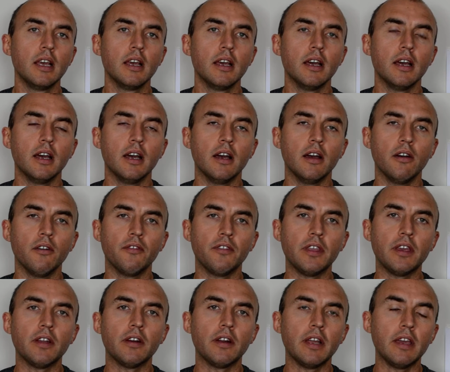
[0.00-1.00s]
of
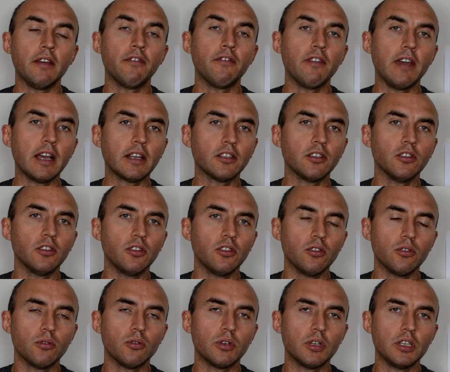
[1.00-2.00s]
their effect on
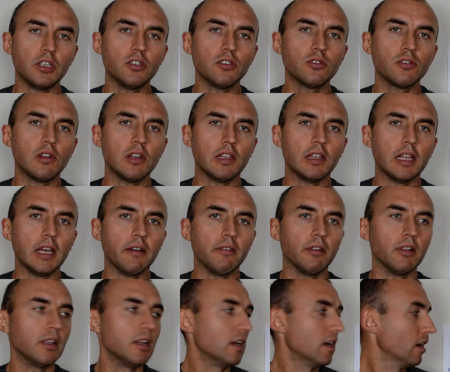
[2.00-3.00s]
your insulin
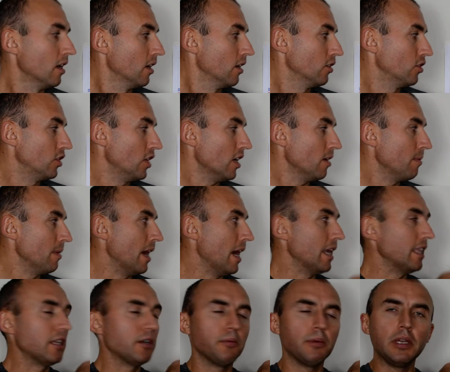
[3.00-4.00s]
level. Check my
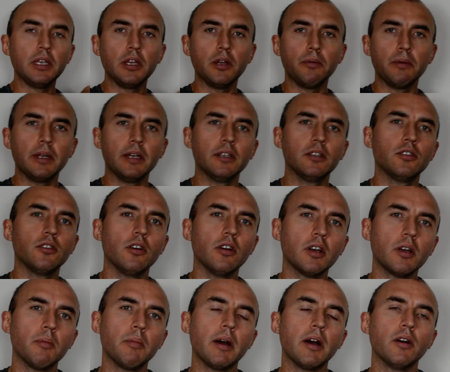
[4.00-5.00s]
other video where I
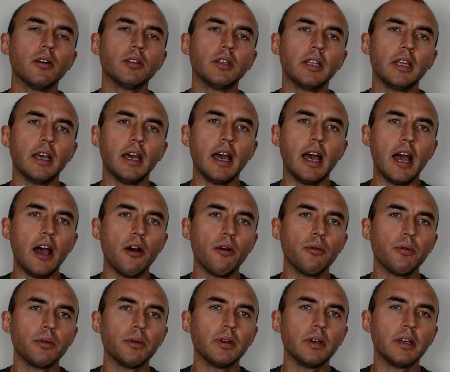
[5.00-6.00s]
talk about
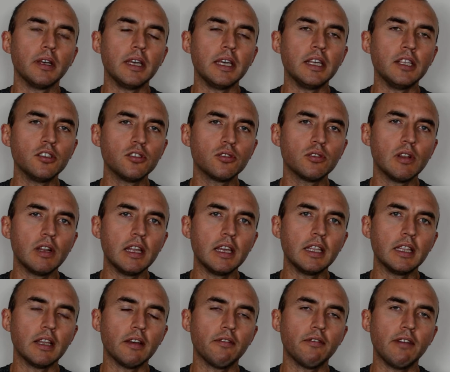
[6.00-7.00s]
how
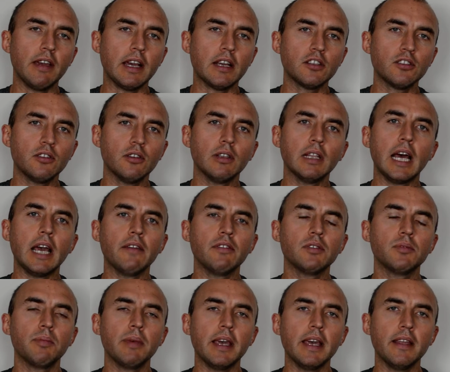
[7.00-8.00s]
insulin affects your
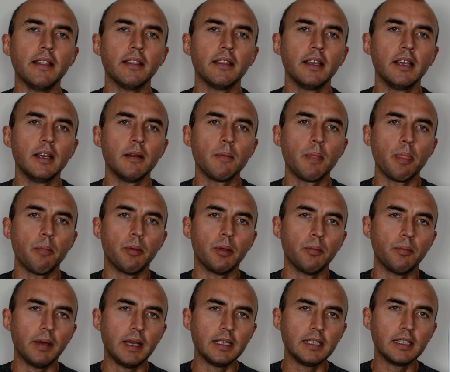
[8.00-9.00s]
lifespan.
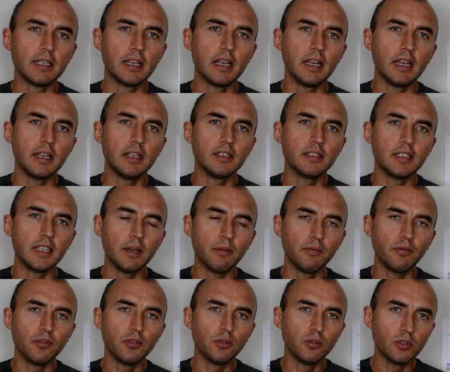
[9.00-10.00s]
But basically, some
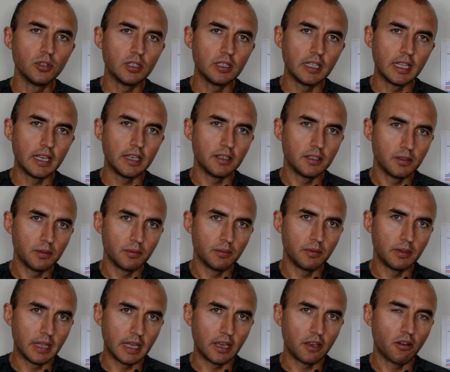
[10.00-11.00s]
foods
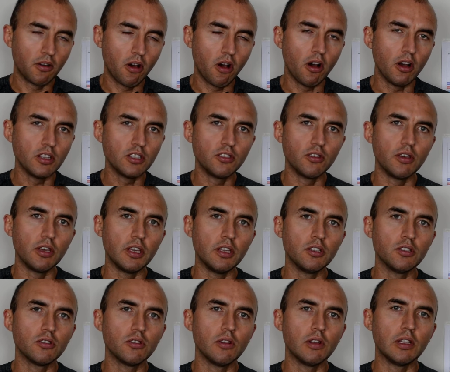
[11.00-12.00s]
they cause your
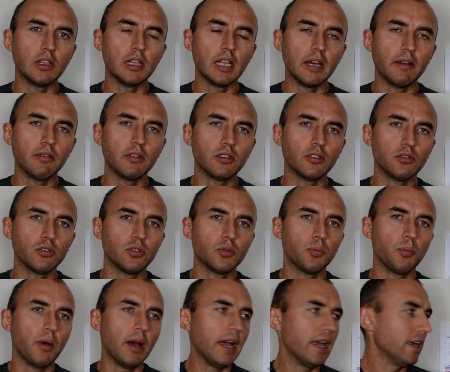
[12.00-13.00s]
insulin level to
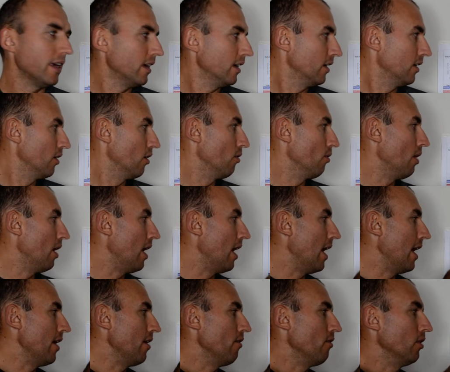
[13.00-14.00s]
spike, go
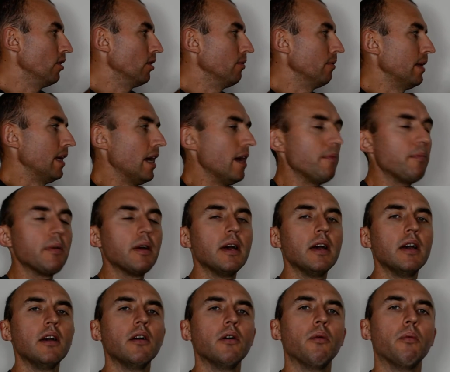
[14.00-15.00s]
high all the way up,
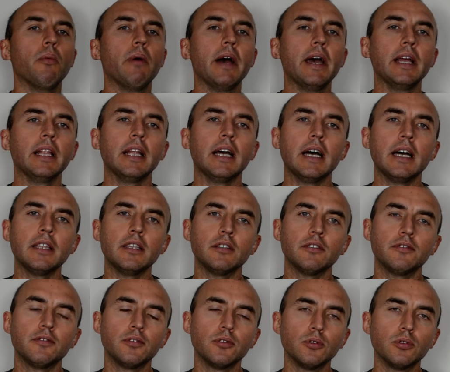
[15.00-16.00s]
while other
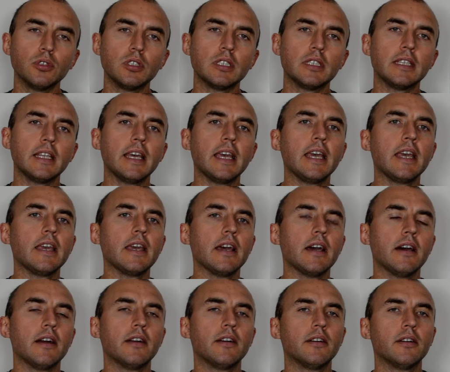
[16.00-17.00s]
foods they
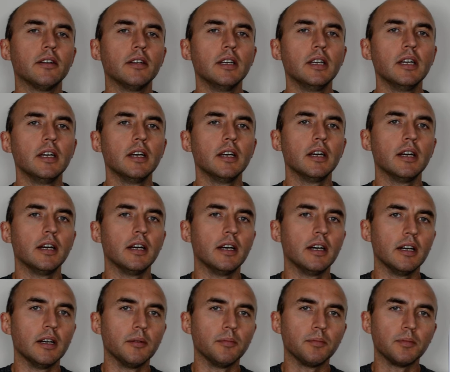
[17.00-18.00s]
are
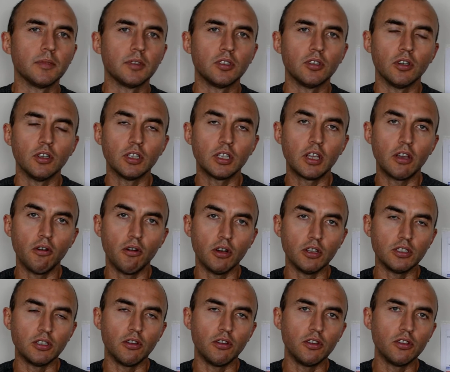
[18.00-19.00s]
don't
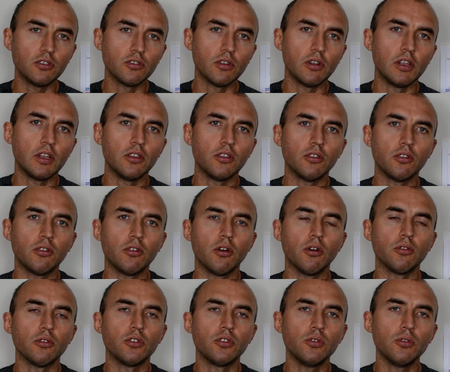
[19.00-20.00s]
cause your insulin to
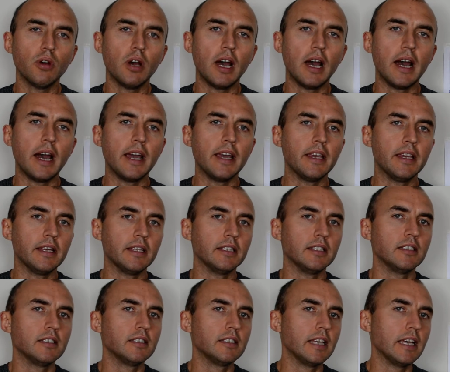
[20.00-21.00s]
go too high, and
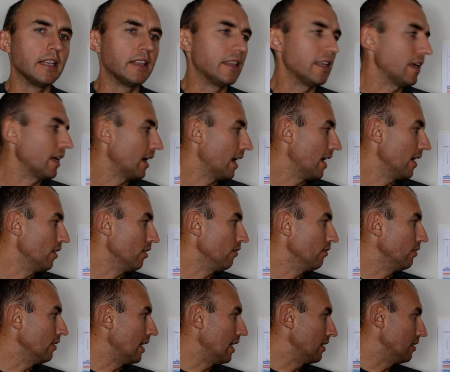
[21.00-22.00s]
instead they kind
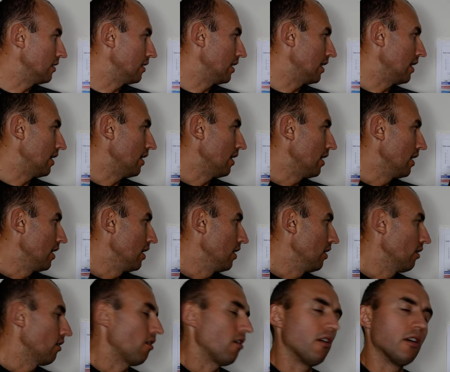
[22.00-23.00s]
of nicely
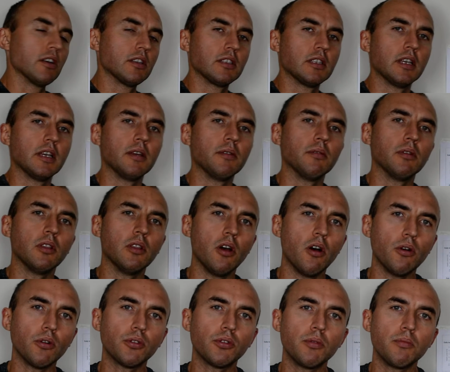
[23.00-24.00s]
cause a
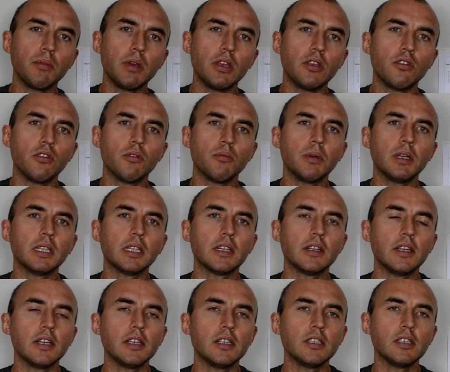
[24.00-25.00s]
low to medium
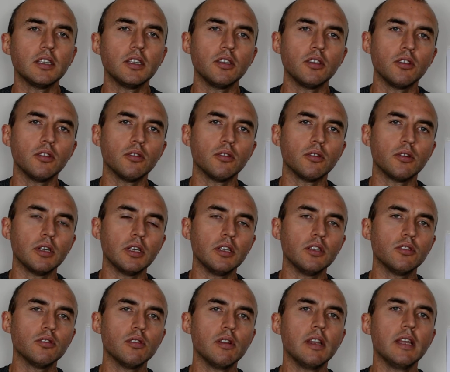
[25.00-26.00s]
increase in your
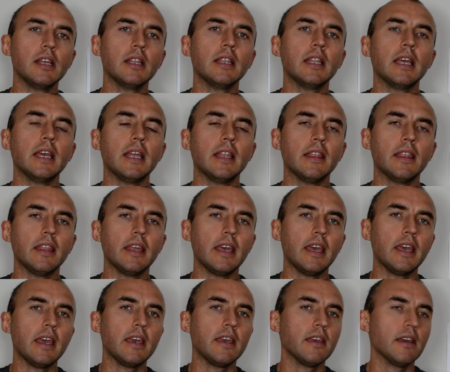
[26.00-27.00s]
insulin, and
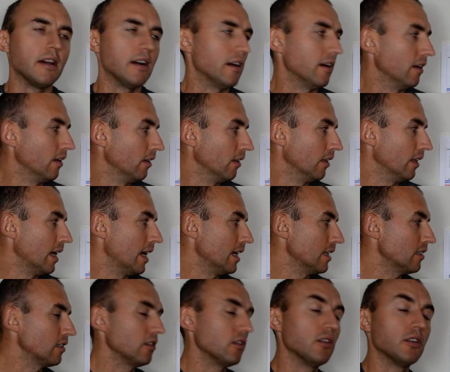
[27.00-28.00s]
they
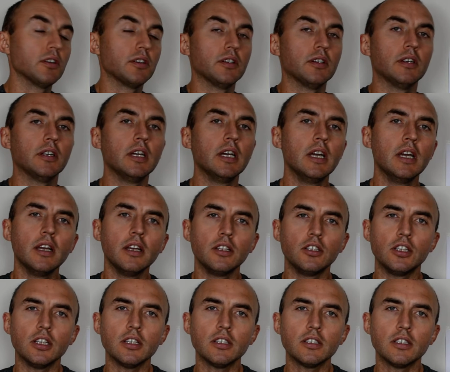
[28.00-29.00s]
last longer.
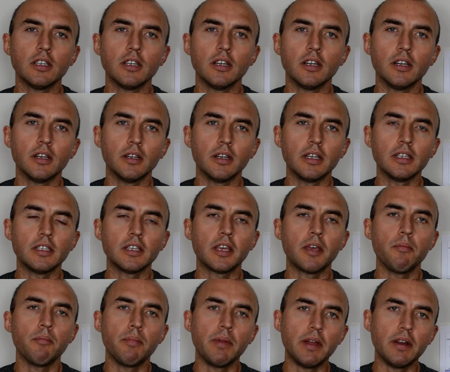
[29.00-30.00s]
Just as a
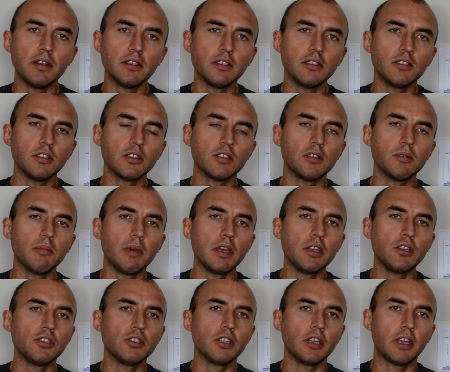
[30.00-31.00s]
comparison, just
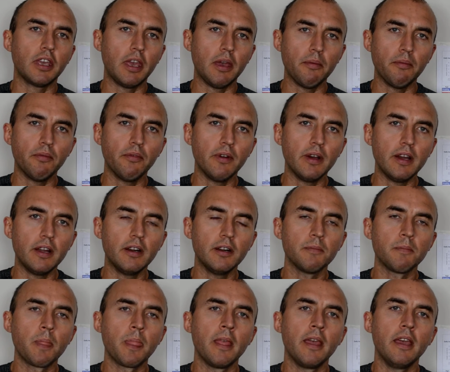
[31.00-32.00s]
imagine a
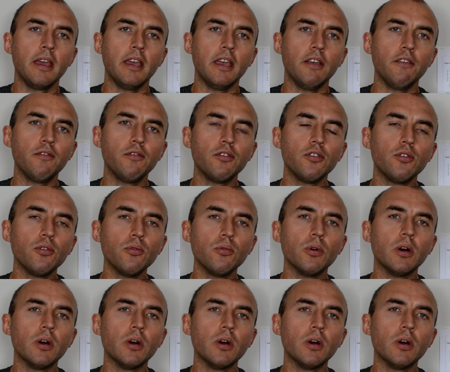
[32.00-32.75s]
campfire. If you